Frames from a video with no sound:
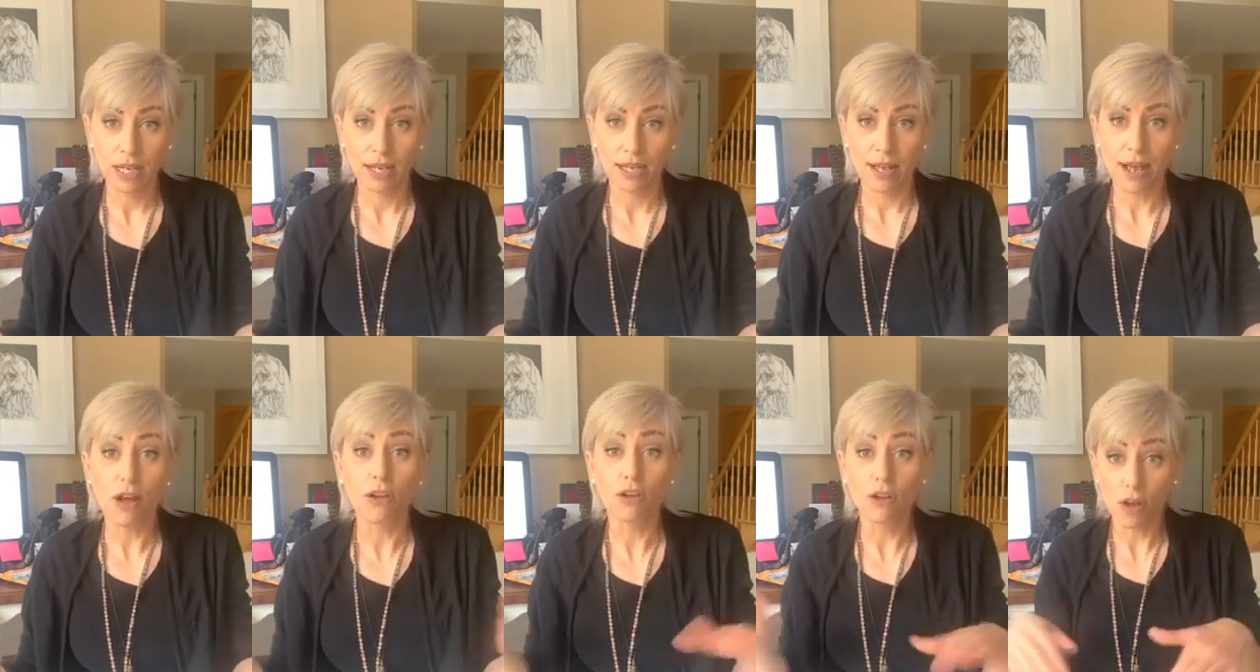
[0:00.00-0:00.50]

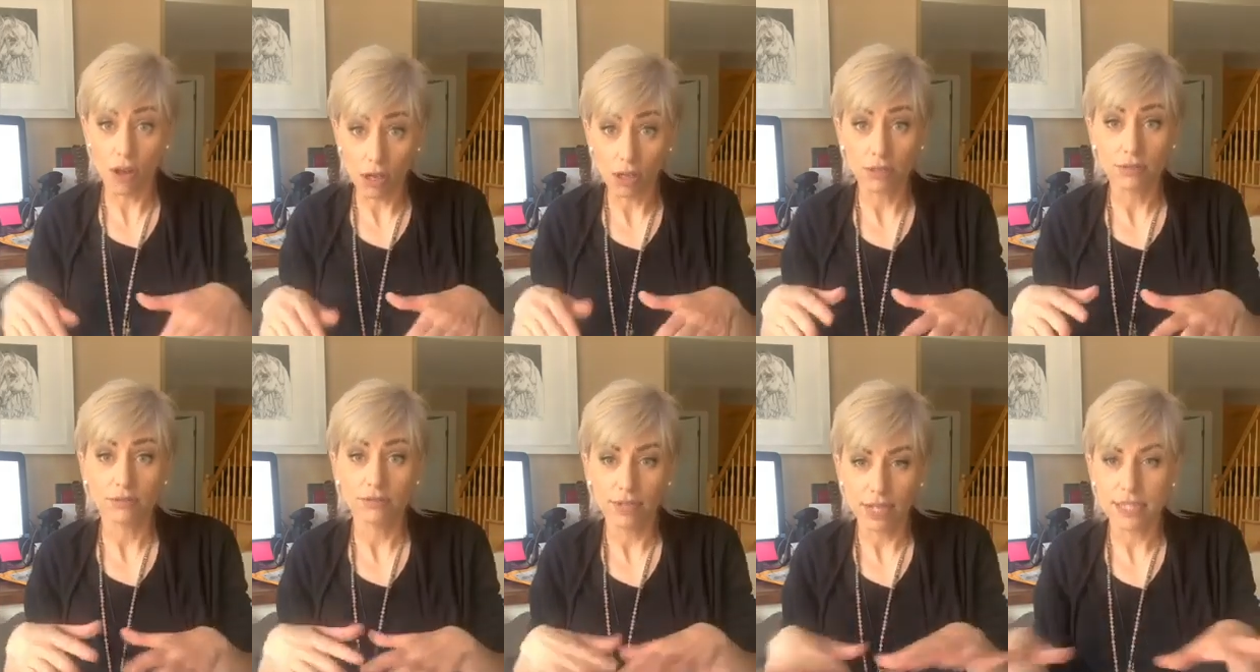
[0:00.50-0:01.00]

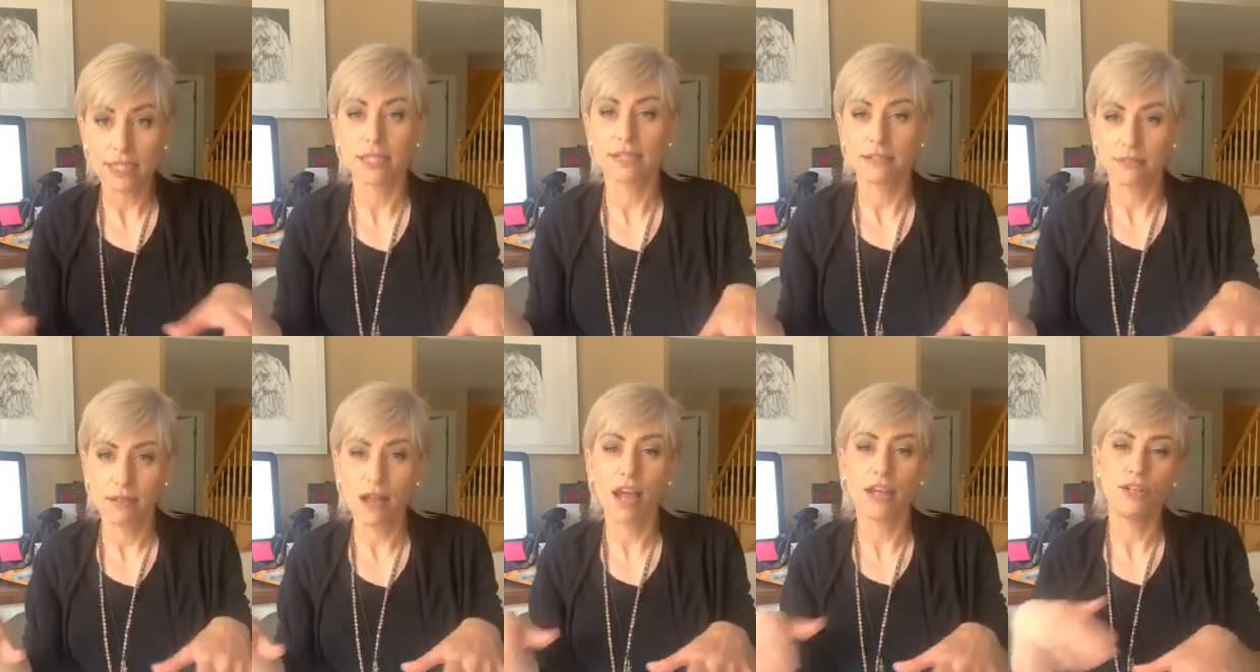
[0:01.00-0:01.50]
Alcohol.
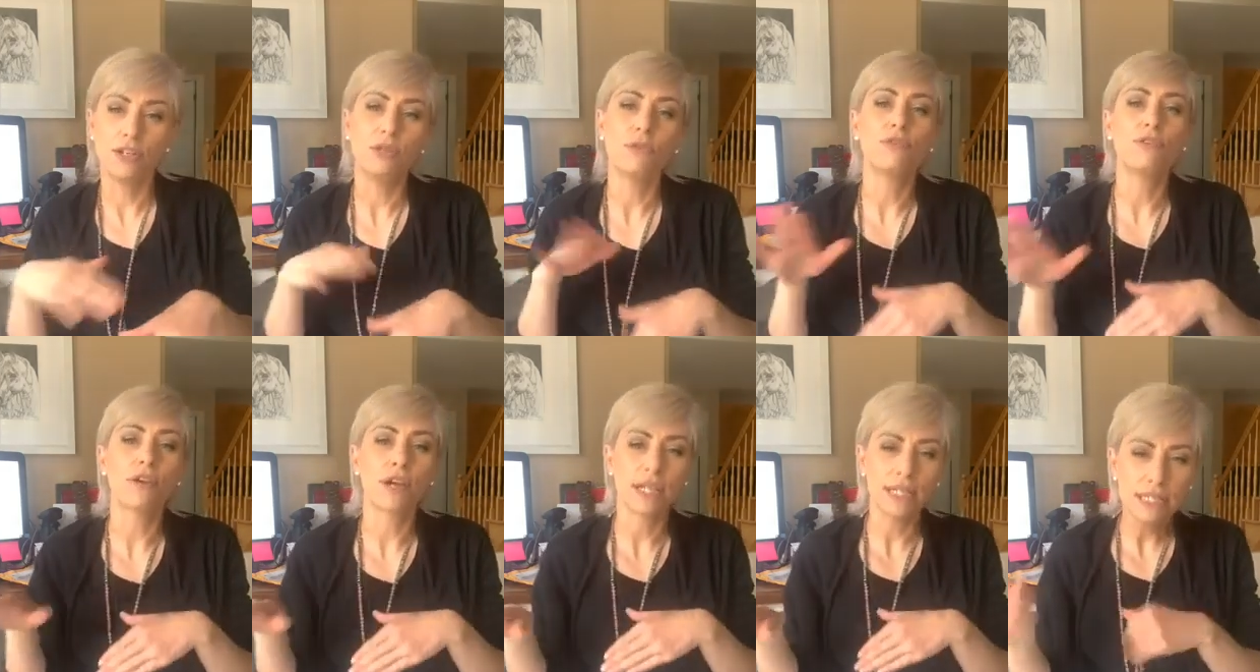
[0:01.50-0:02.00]
I do
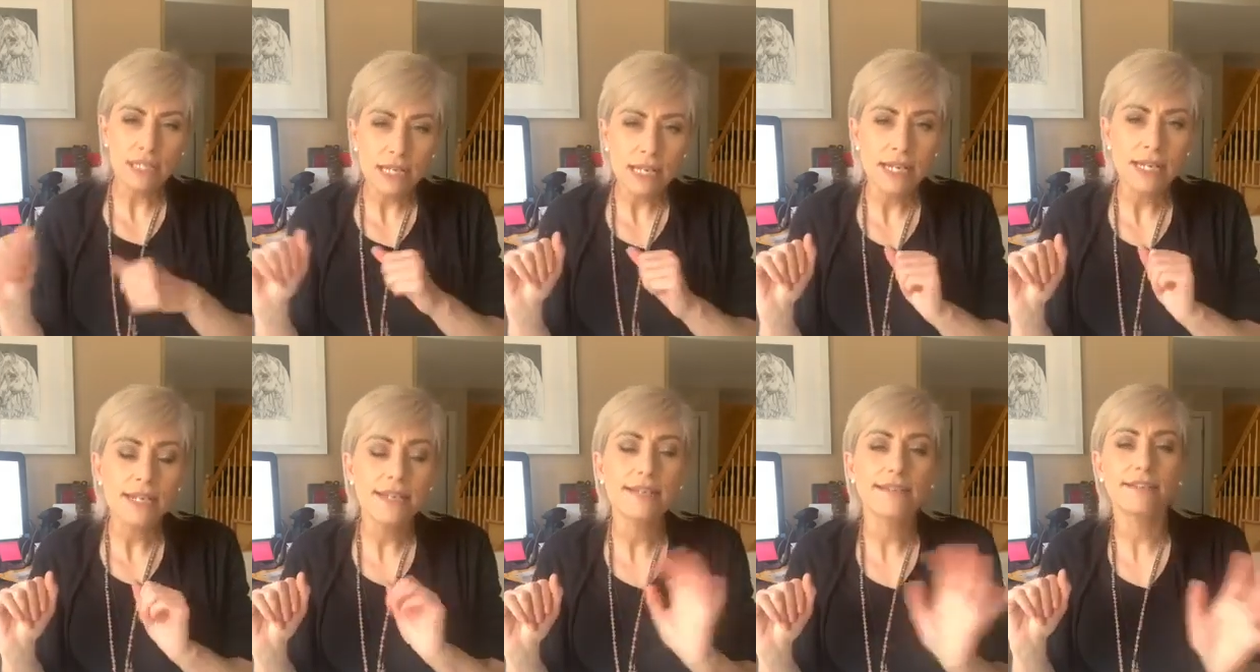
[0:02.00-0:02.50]
drink
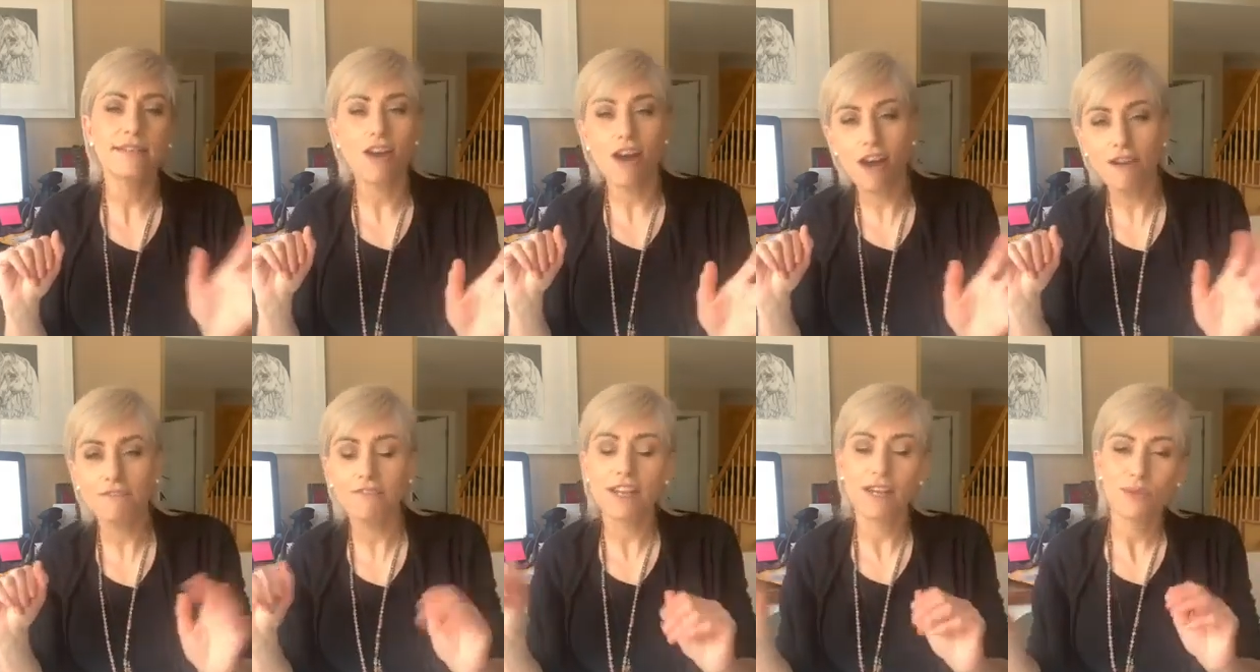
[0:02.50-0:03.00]
tea and
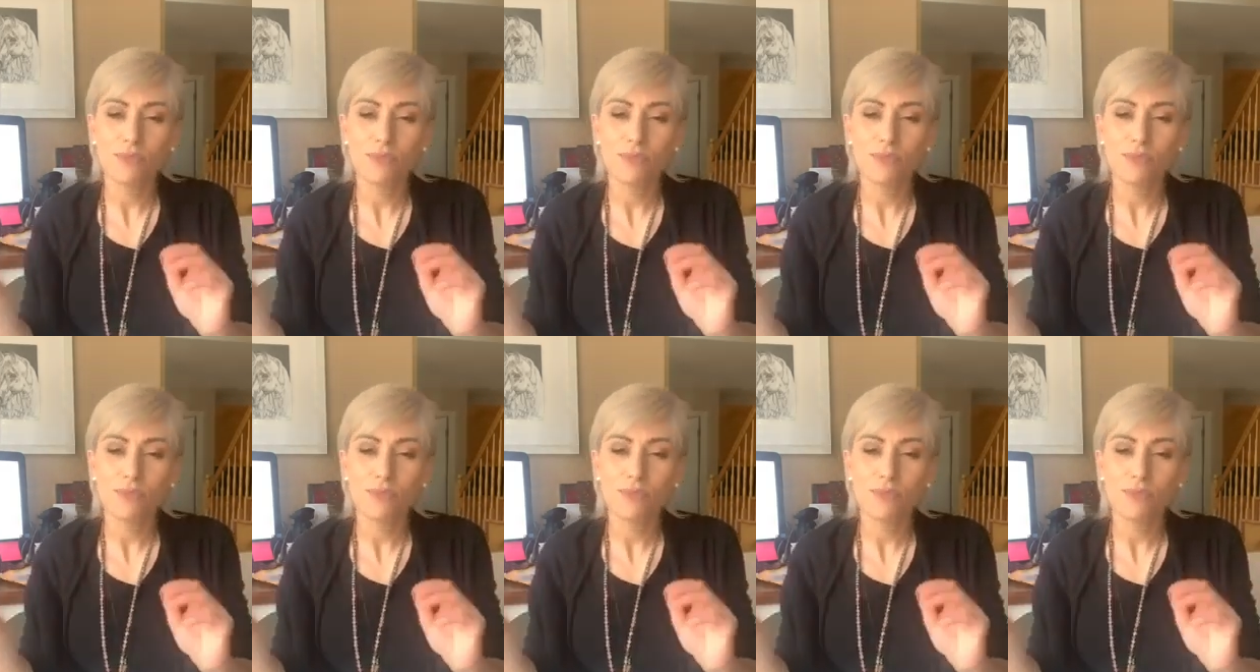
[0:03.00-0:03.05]
coffee and